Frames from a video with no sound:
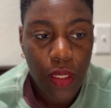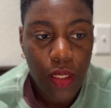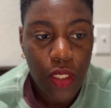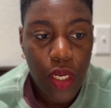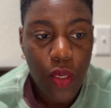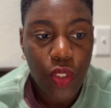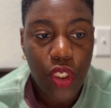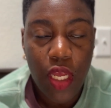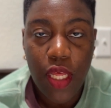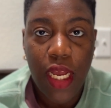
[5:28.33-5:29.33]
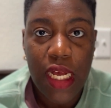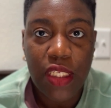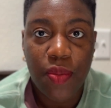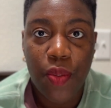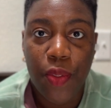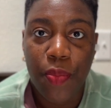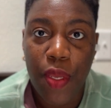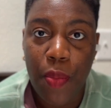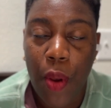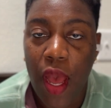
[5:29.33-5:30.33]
you know, share the gospel with people.